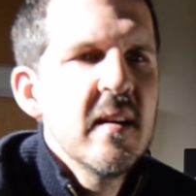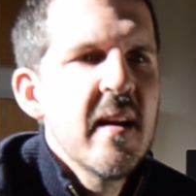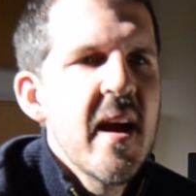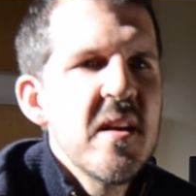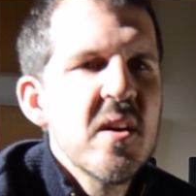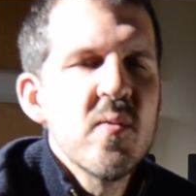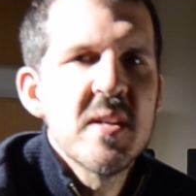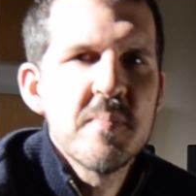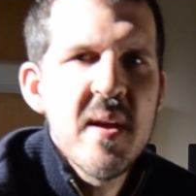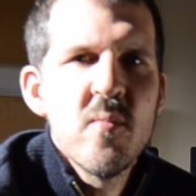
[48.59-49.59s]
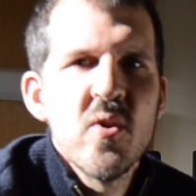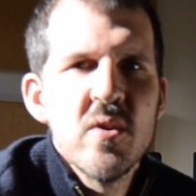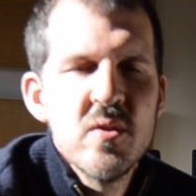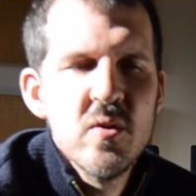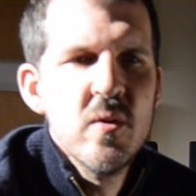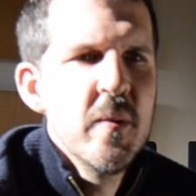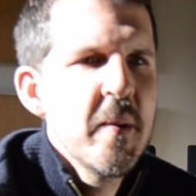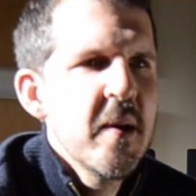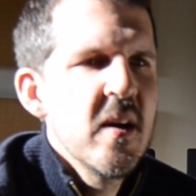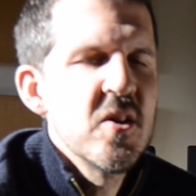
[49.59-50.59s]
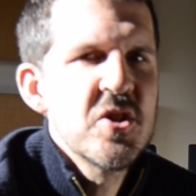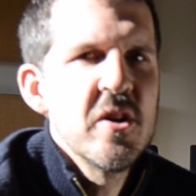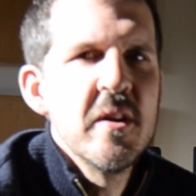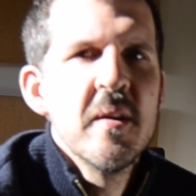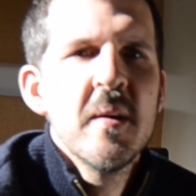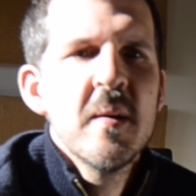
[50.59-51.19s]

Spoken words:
How are you going to expand what you do? I'll show you.